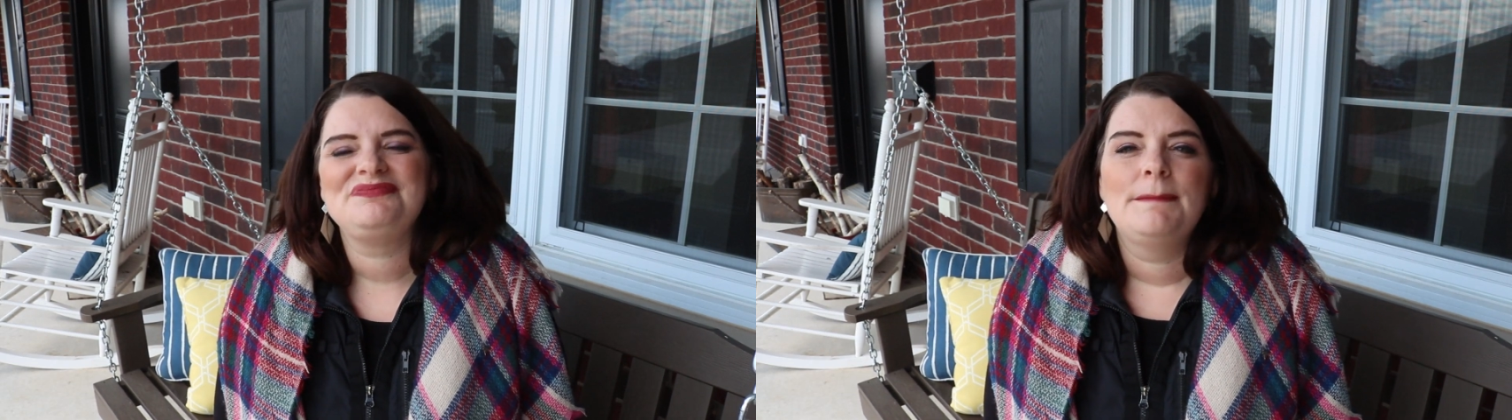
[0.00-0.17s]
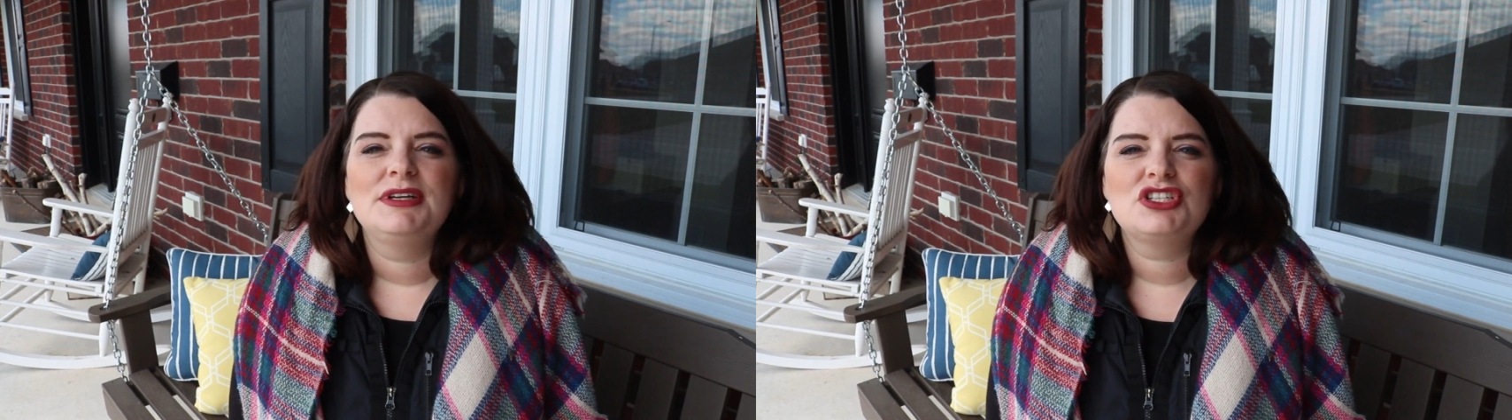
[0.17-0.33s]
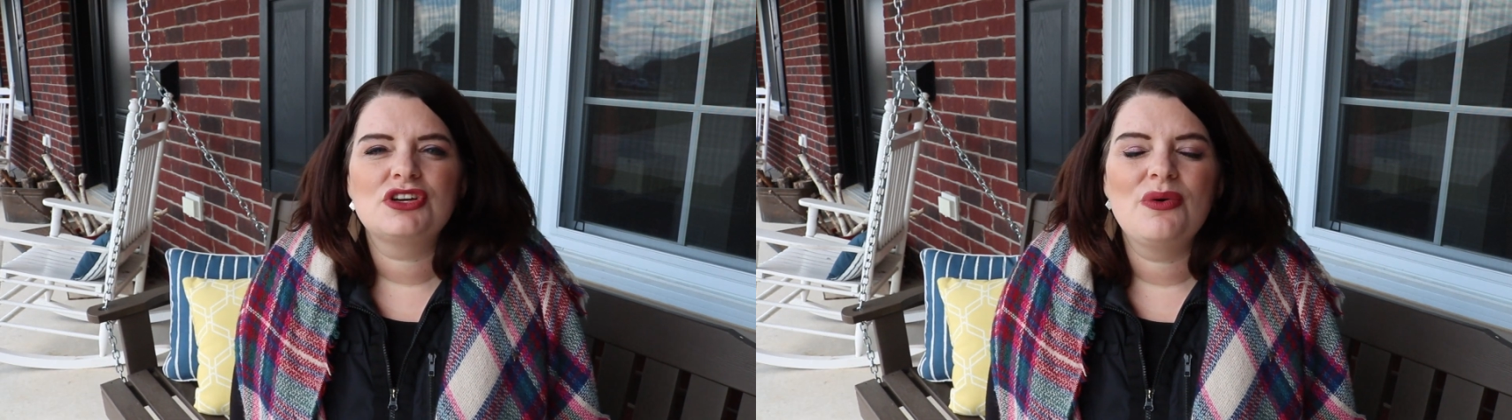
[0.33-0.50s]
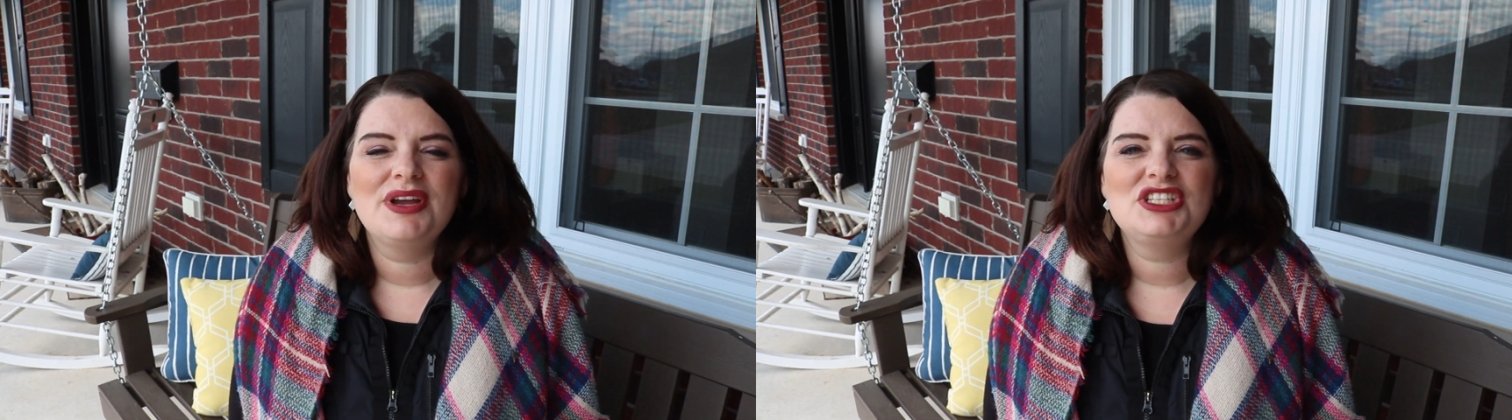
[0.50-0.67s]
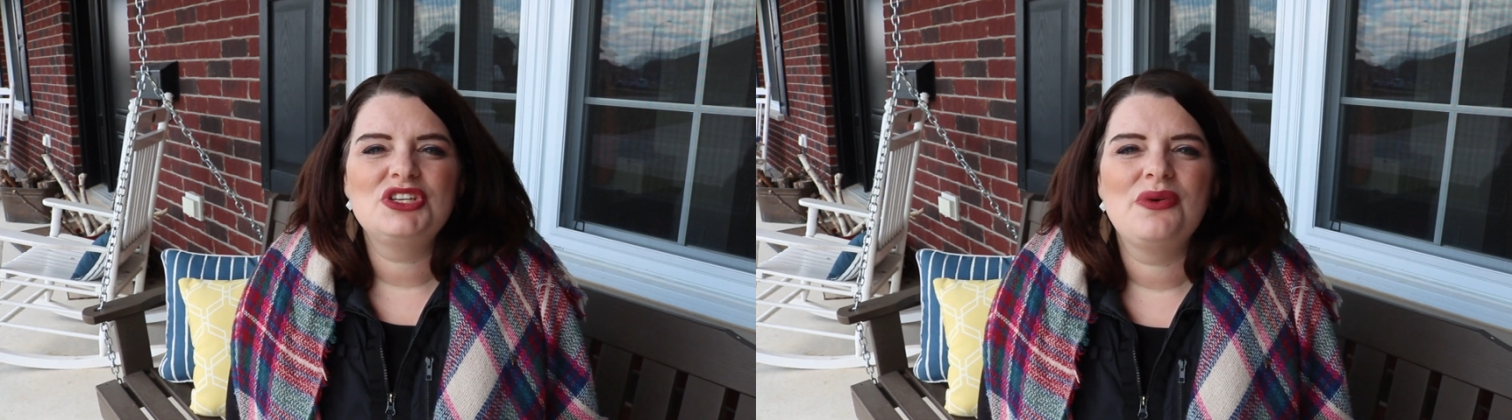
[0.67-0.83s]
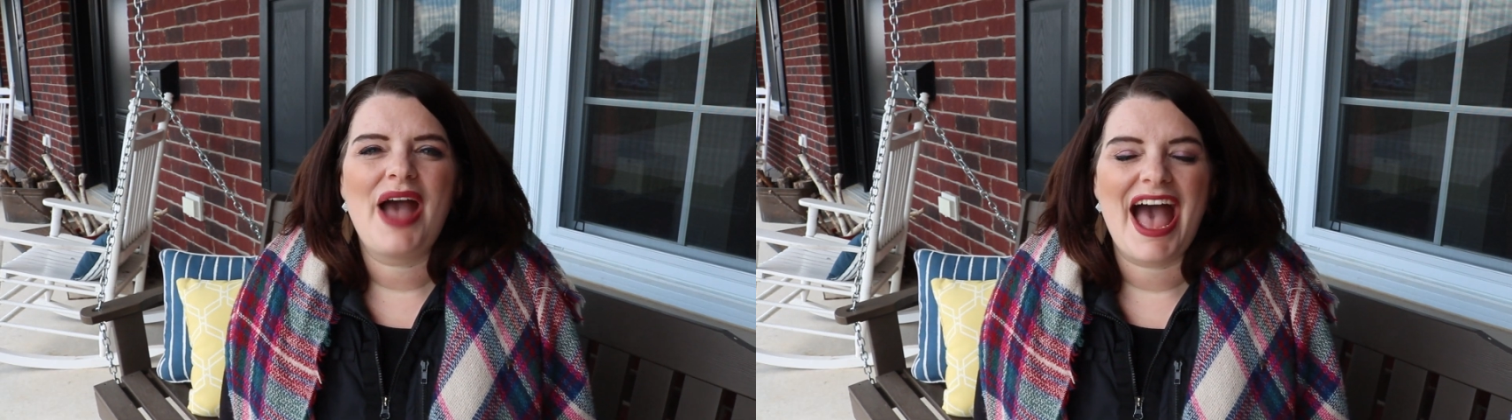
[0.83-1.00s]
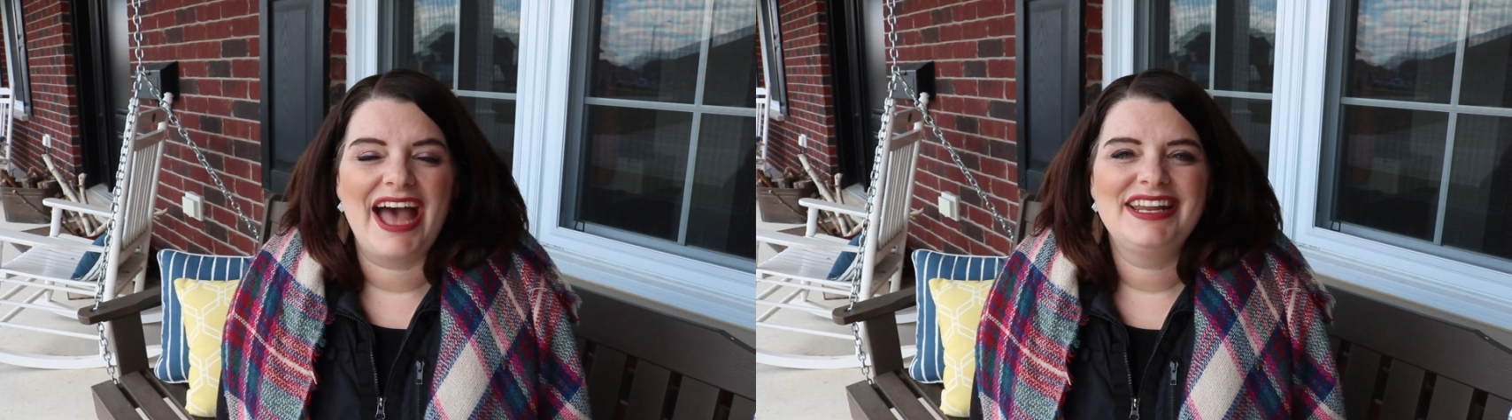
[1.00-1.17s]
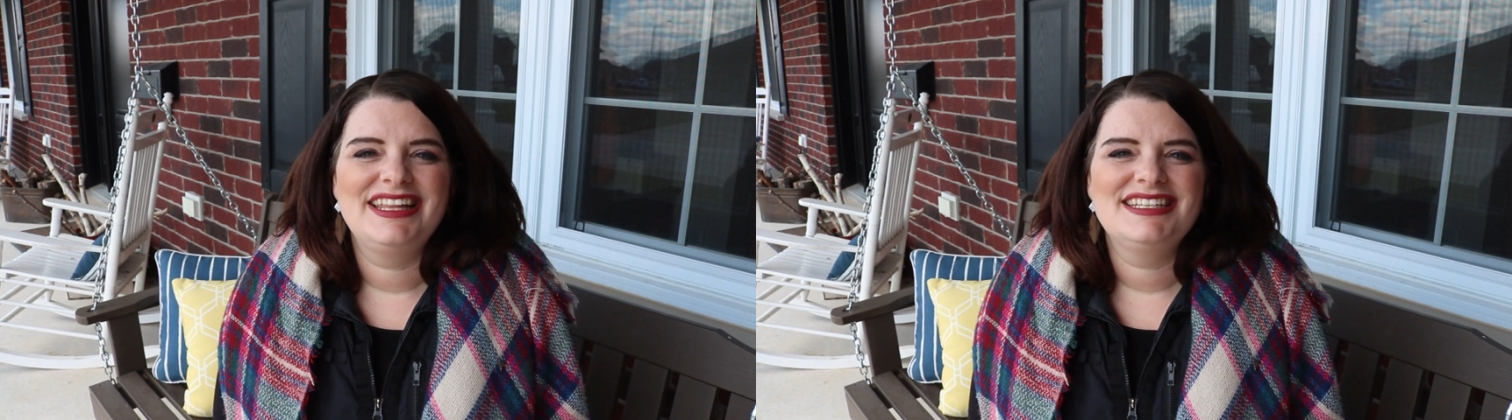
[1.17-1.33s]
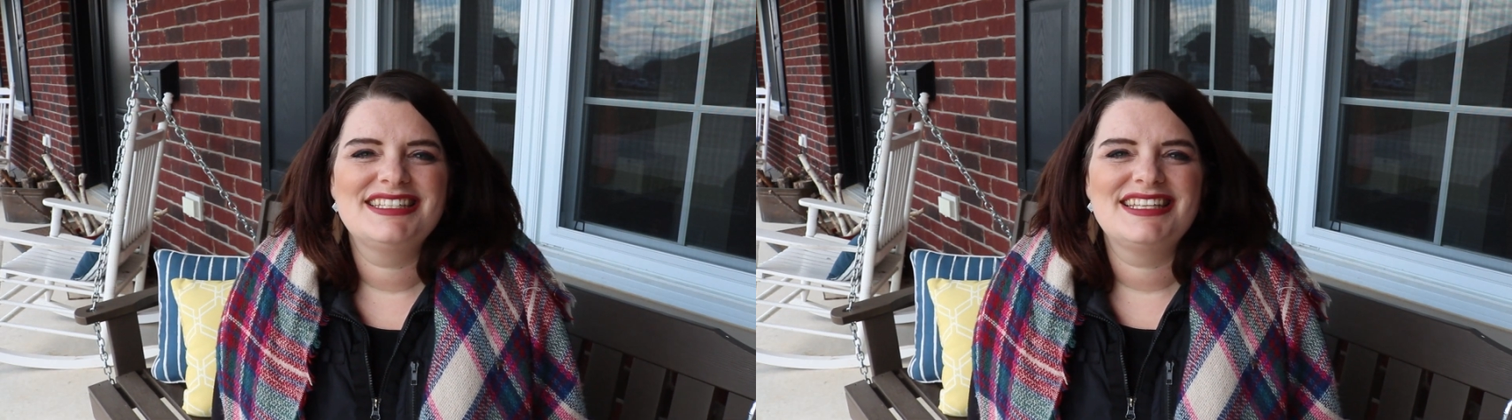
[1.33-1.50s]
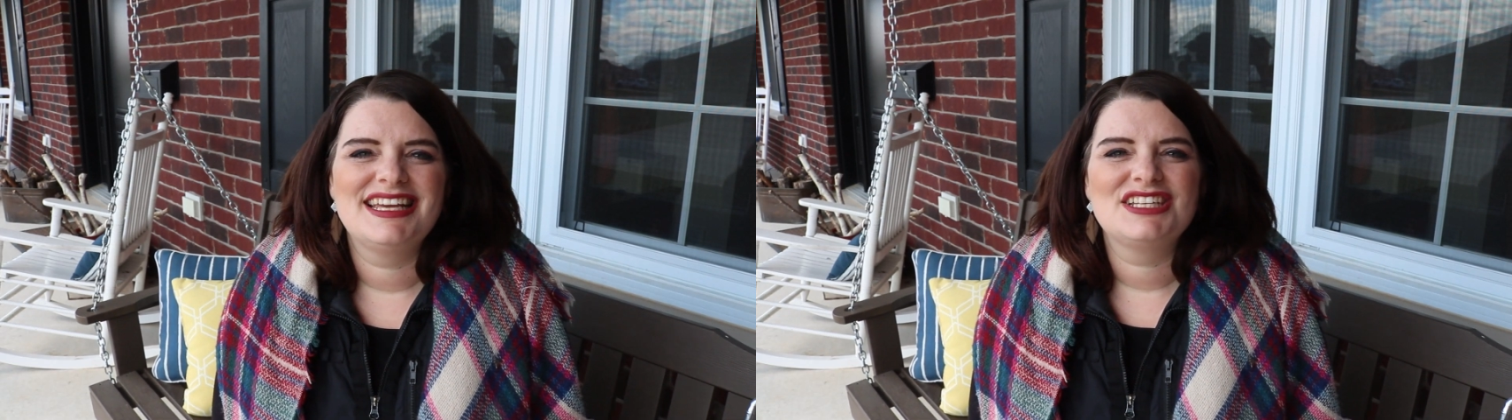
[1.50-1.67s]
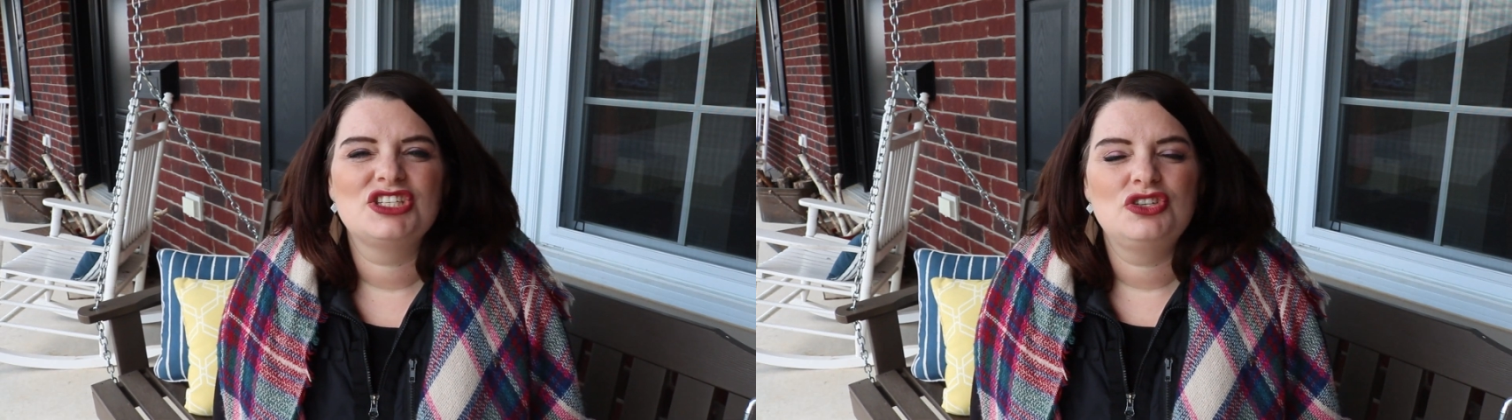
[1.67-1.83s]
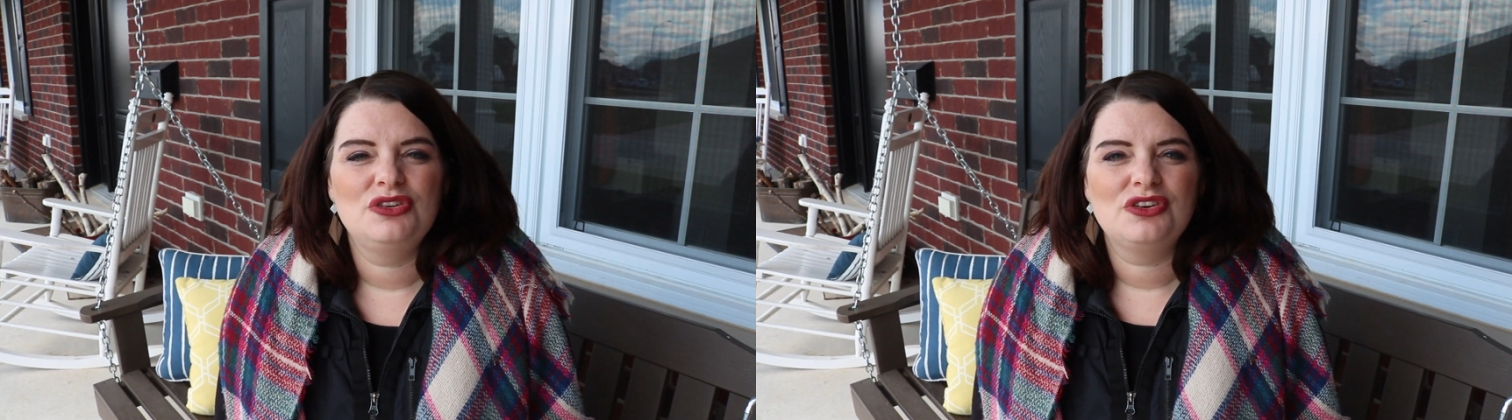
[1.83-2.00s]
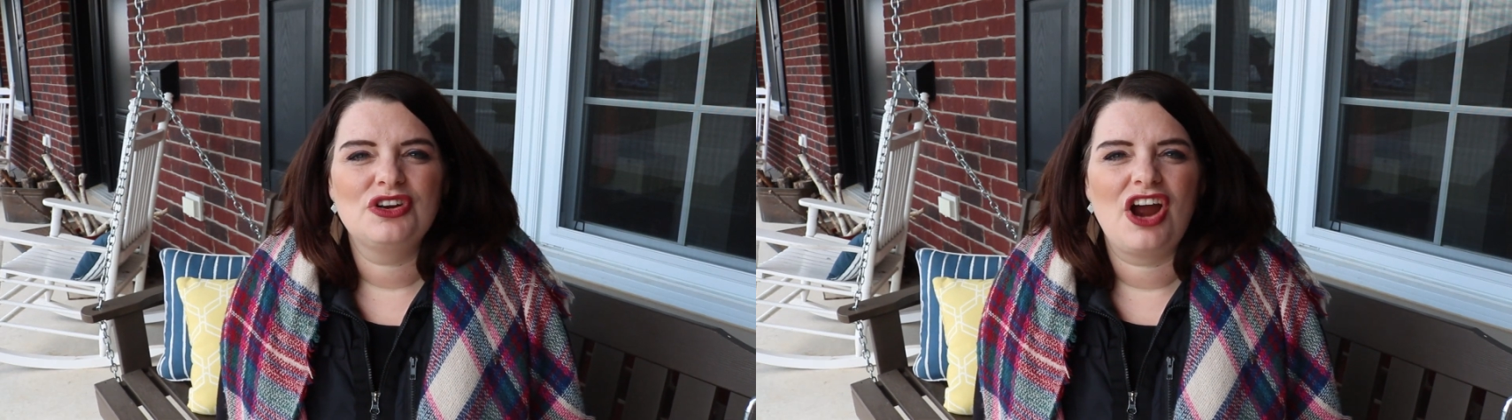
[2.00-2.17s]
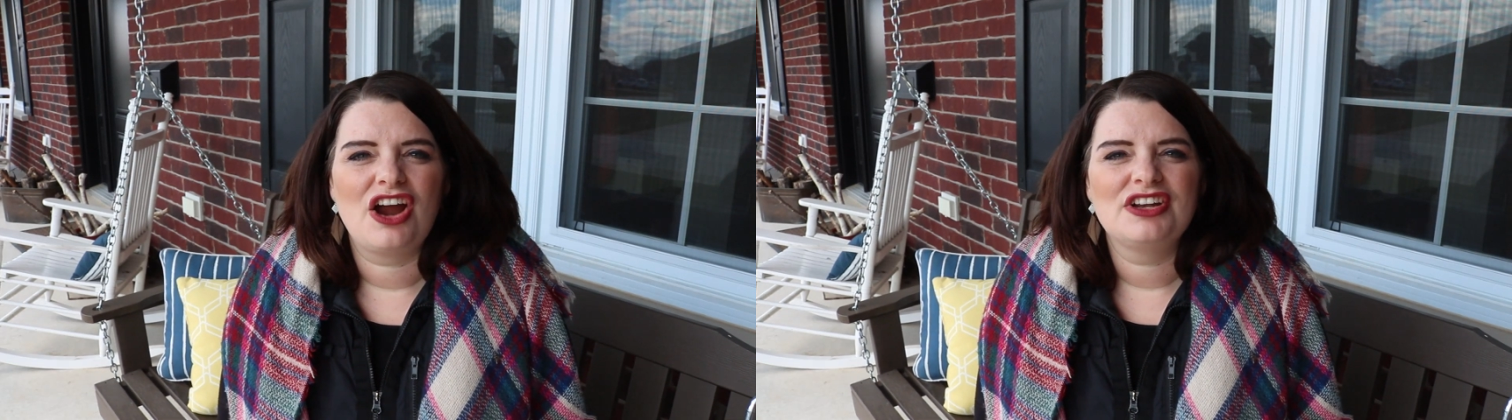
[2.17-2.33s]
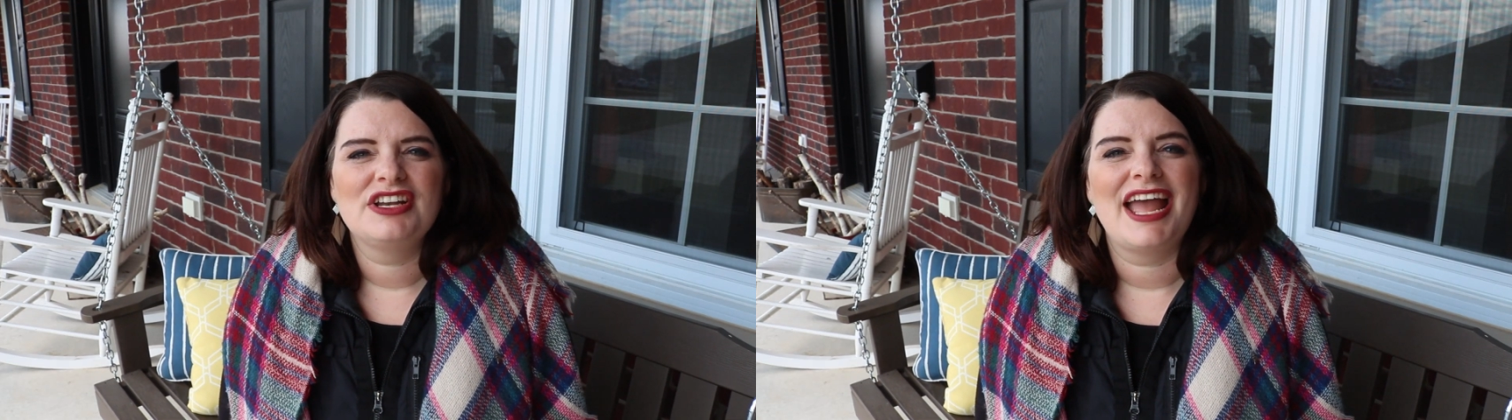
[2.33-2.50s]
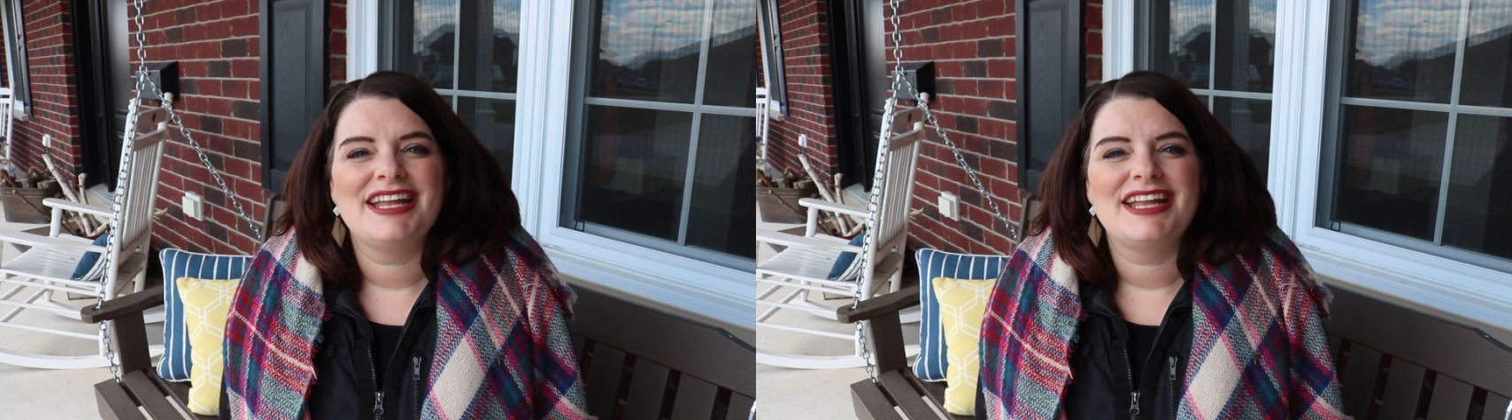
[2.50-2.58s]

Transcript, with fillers: But you're going to add these things to your garden